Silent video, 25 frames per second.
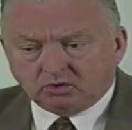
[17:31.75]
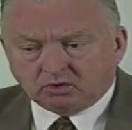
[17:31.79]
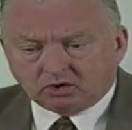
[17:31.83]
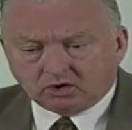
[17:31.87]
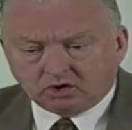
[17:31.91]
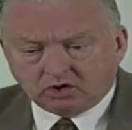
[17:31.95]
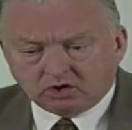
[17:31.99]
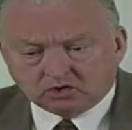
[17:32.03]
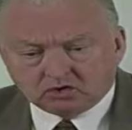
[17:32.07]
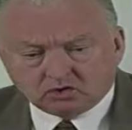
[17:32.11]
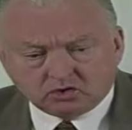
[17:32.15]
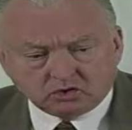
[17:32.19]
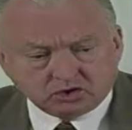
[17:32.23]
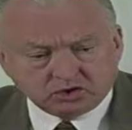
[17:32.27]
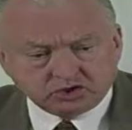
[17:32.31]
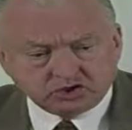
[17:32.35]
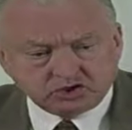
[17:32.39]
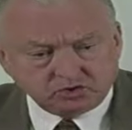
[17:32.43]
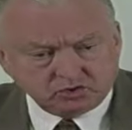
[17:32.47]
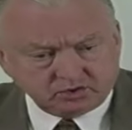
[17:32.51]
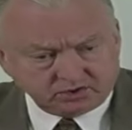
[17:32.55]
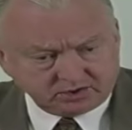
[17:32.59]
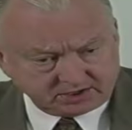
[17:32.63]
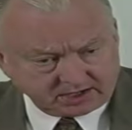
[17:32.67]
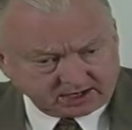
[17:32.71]
encouraged
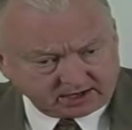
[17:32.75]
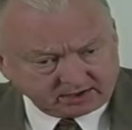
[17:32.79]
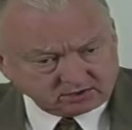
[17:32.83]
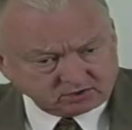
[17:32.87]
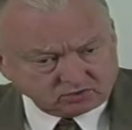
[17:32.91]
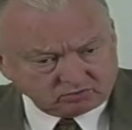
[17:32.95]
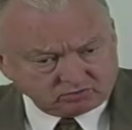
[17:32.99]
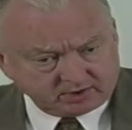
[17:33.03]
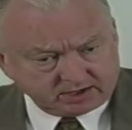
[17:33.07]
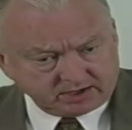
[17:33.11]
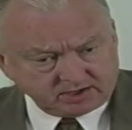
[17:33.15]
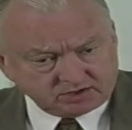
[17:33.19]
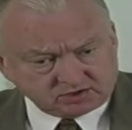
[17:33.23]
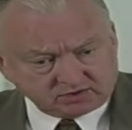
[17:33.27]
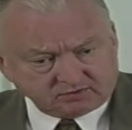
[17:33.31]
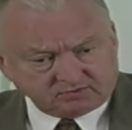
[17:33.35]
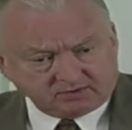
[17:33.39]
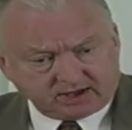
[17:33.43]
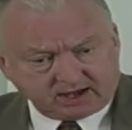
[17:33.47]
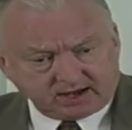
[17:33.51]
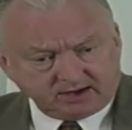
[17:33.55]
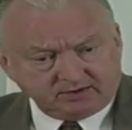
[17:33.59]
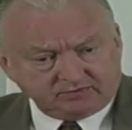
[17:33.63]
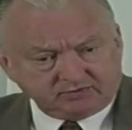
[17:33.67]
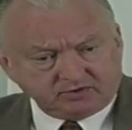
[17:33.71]
you to take the reins of
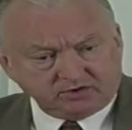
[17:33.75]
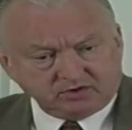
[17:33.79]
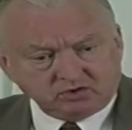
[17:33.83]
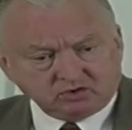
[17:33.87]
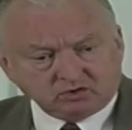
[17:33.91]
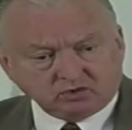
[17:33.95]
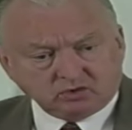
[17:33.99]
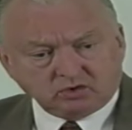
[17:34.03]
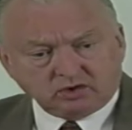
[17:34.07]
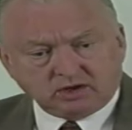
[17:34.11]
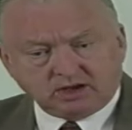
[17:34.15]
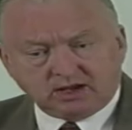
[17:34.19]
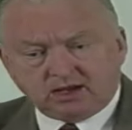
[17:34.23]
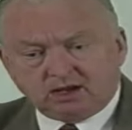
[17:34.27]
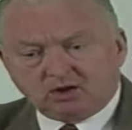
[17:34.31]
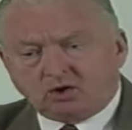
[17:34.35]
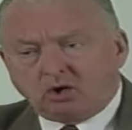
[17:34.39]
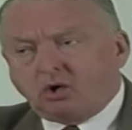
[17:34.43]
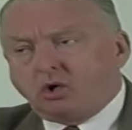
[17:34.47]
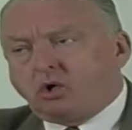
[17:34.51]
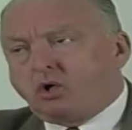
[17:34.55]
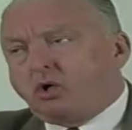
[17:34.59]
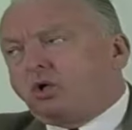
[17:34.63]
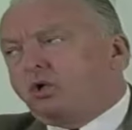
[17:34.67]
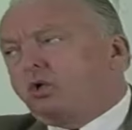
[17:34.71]
life in your own hand?"
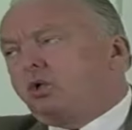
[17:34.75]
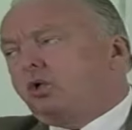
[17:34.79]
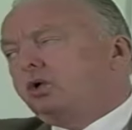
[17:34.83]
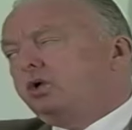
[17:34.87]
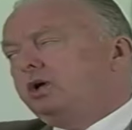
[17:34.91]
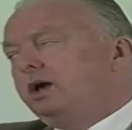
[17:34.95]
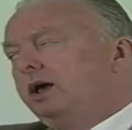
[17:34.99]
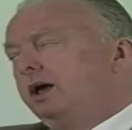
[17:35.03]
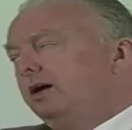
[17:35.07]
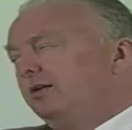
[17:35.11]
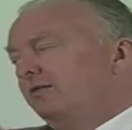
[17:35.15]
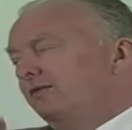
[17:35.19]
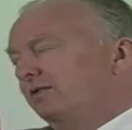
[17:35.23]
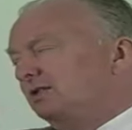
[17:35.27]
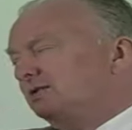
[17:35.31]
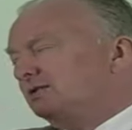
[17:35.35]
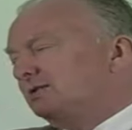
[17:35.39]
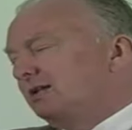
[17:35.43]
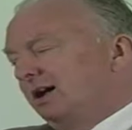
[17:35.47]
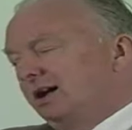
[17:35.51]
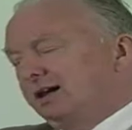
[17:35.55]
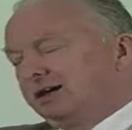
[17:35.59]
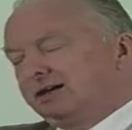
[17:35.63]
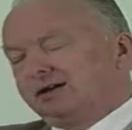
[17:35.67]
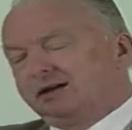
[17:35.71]
"Oh, heavens,
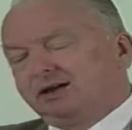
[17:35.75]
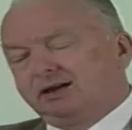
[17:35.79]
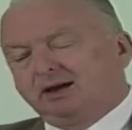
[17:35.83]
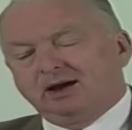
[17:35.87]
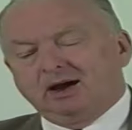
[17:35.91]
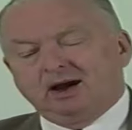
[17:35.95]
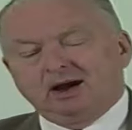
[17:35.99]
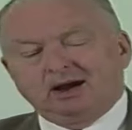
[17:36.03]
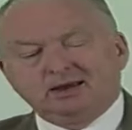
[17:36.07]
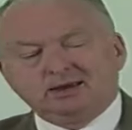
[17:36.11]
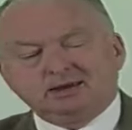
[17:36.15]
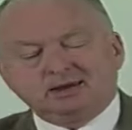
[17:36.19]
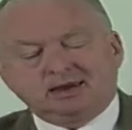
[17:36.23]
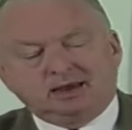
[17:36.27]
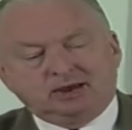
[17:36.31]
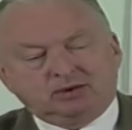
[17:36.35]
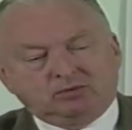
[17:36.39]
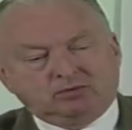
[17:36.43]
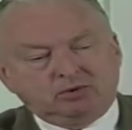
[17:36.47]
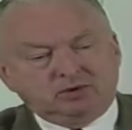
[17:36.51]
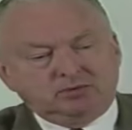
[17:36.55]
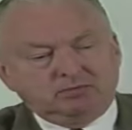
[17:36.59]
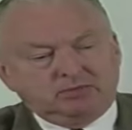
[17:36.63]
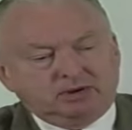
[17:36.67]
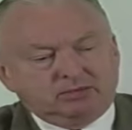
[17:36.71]
I can't
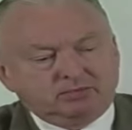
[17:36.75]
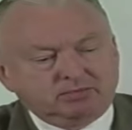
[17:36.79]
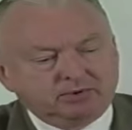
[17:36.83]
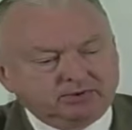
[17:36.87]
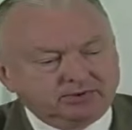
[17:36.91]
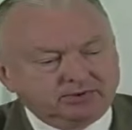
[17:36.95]
remember